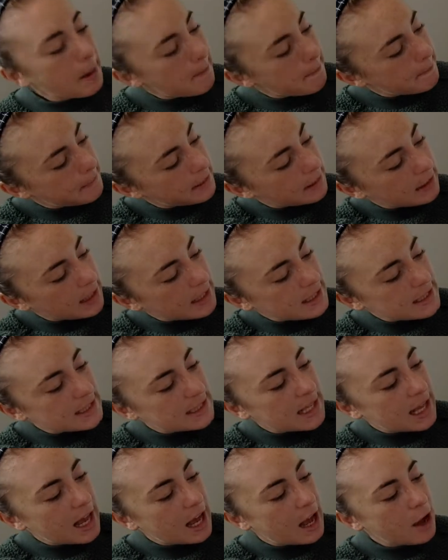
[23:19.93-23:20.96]
plus
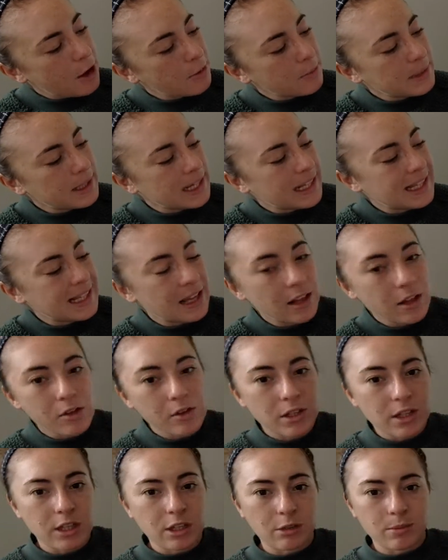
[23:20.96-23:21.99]
how many yellow
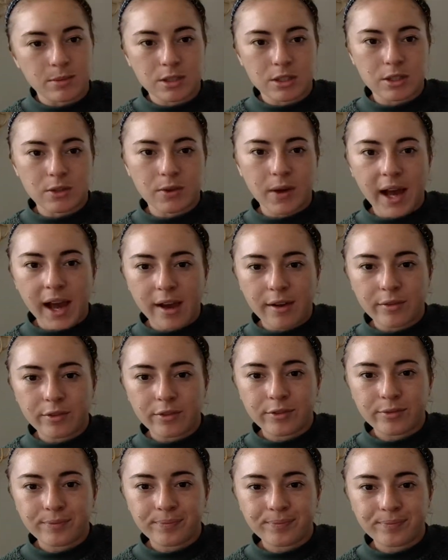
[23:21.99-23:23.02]
cubes do you have?
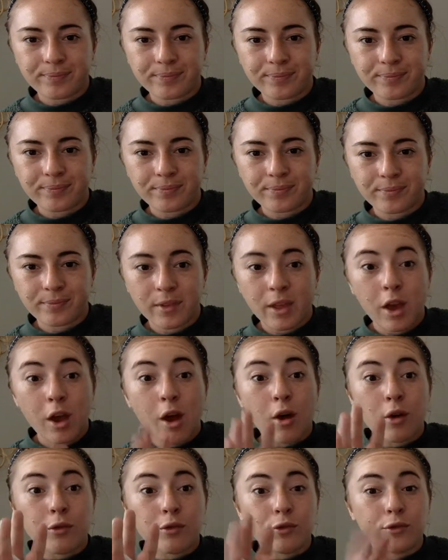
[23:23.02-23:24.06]

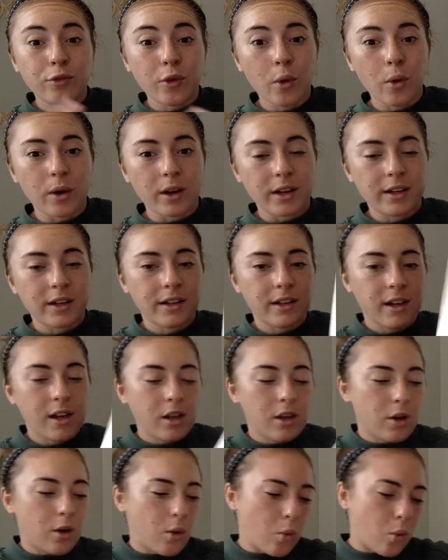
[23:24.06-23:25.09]
4.
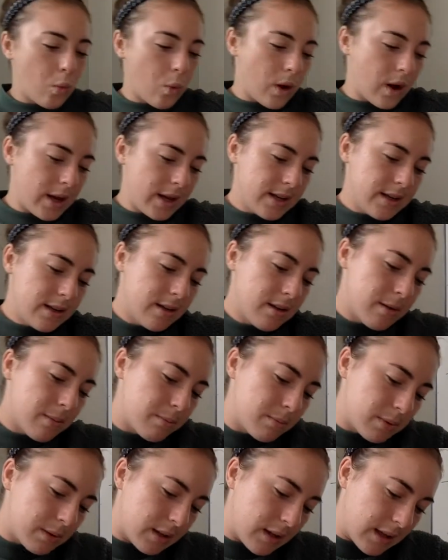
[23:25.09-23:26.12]
1
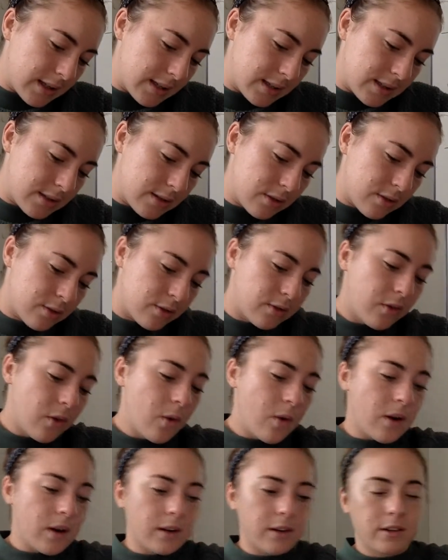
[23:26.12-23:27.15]
plus
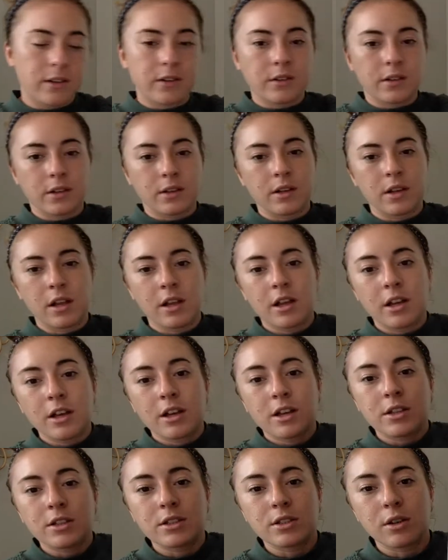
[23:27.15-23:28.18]
4.
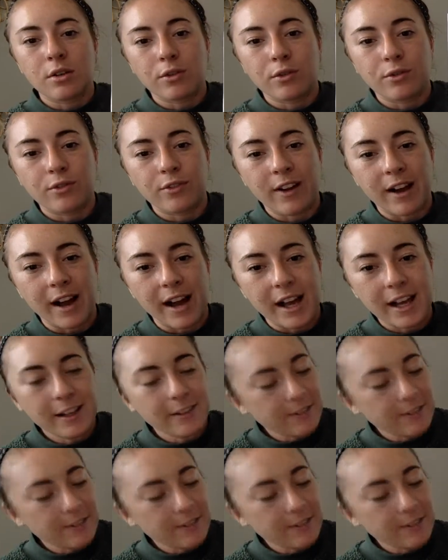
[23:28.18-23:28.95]
So 5